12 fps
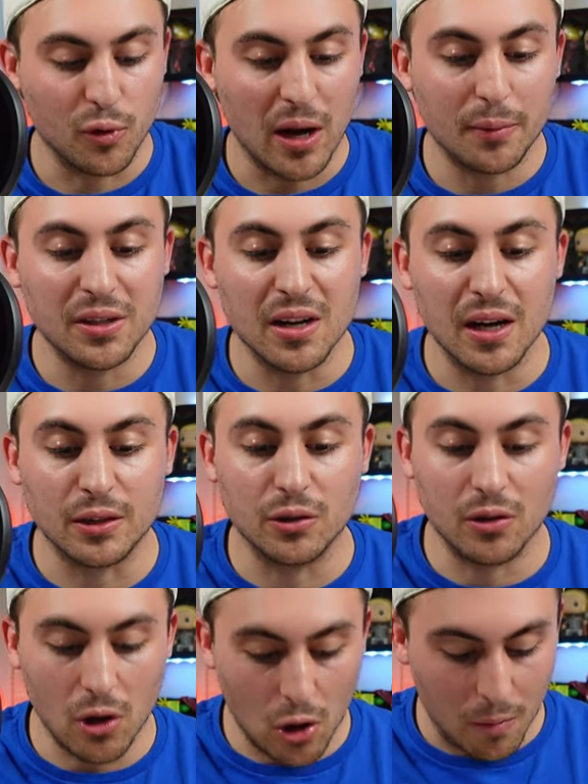I'm probably
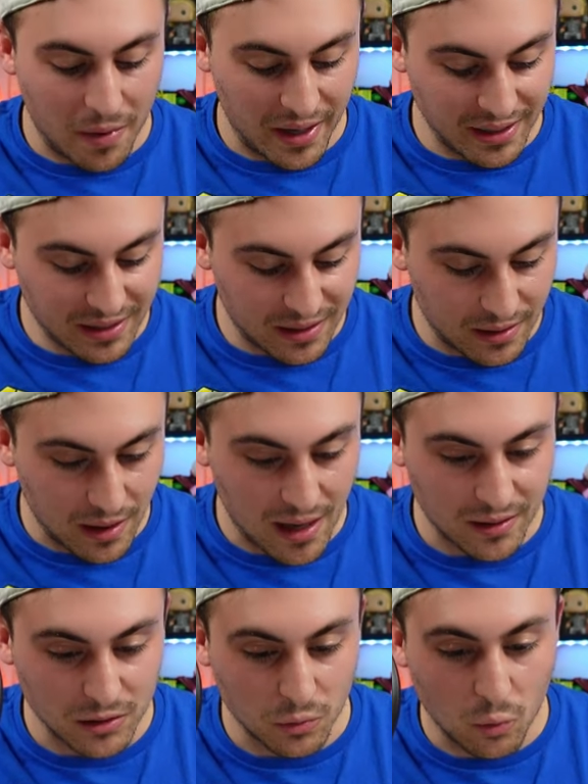not going, oh my
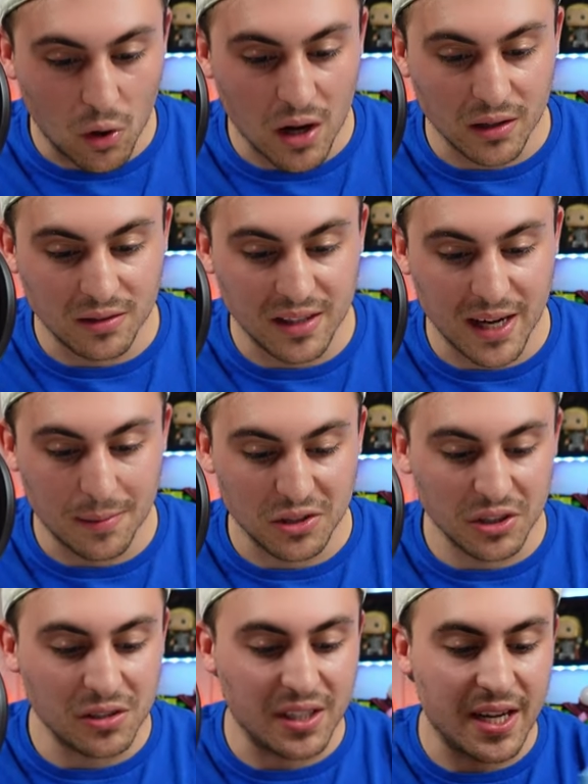God, there's water
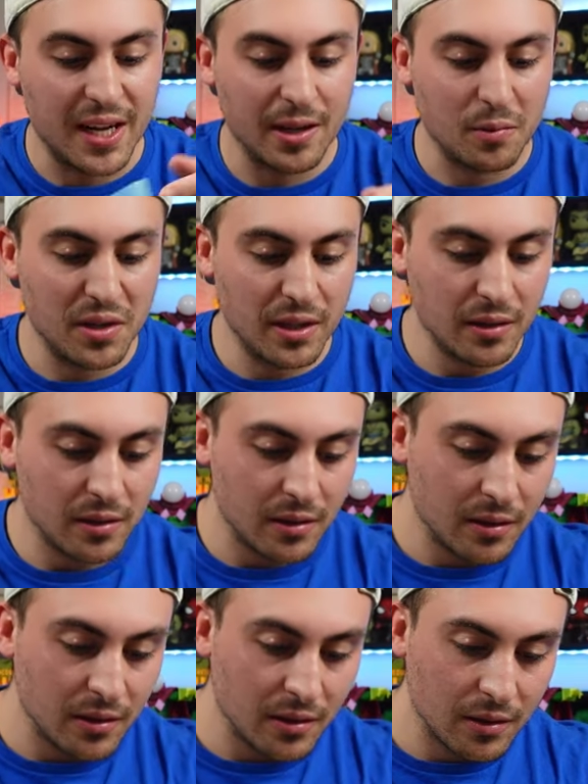damage. Are you kidding me?